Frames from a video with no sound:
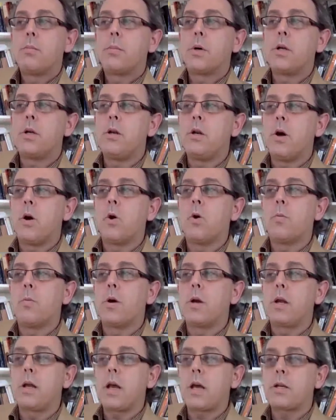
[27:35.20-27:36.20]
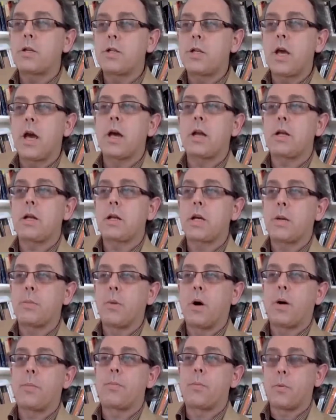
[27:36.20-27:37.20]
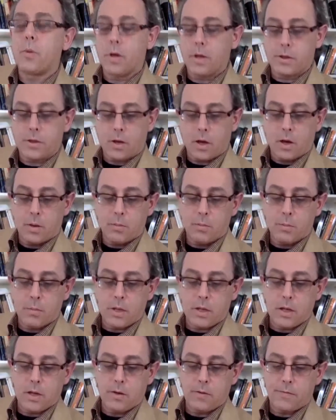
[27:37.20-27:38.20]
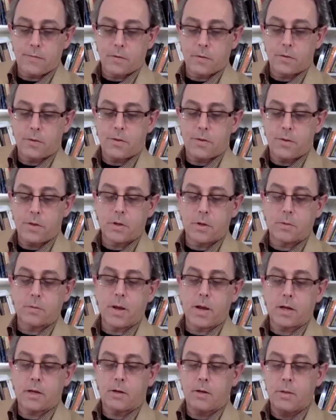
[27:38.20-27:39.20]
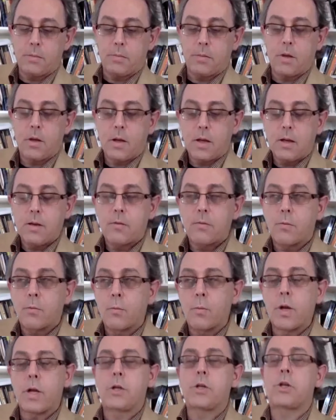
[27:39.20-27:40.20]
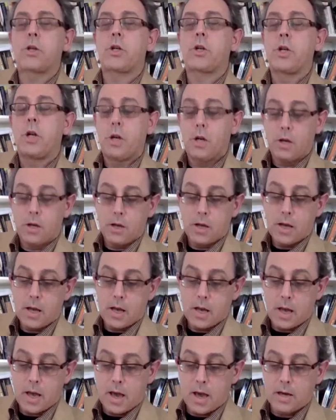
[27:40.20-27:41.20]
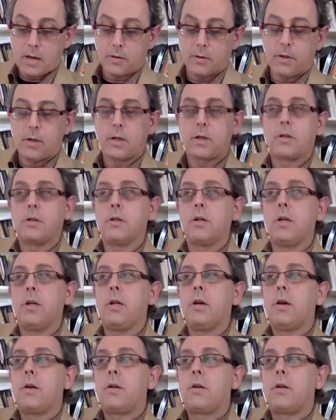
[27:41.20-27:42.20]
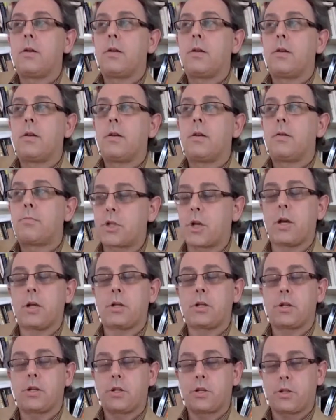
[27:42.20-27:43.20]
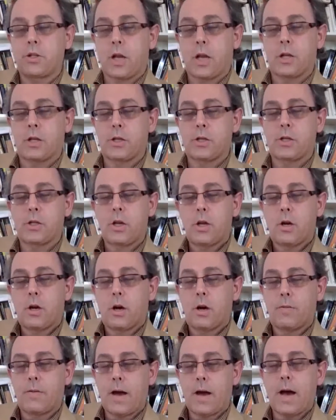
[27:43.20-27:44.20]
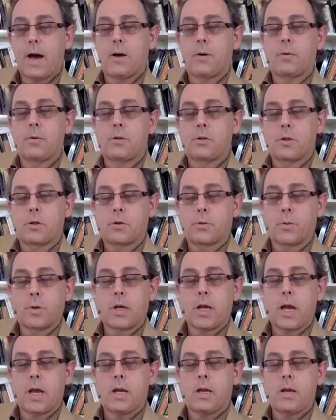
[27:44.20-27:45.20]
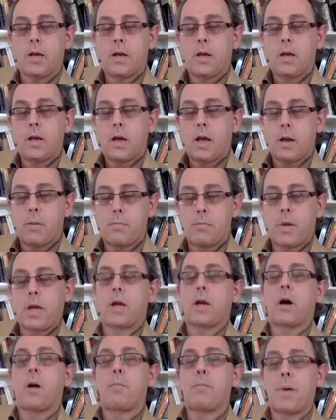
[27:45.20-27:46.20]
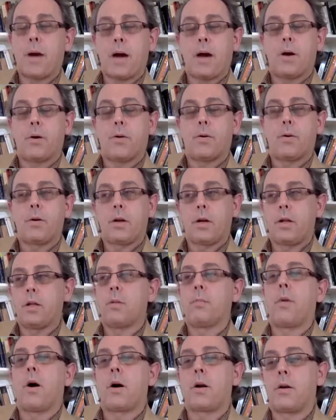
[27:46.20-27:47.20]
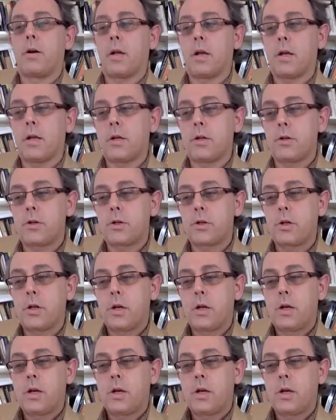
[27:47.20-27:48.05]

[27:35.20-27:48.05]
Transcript: But nobody has yet come up with a meaningful, theoretically rich, analytically precise sense of how to create and pick up power in the modern age.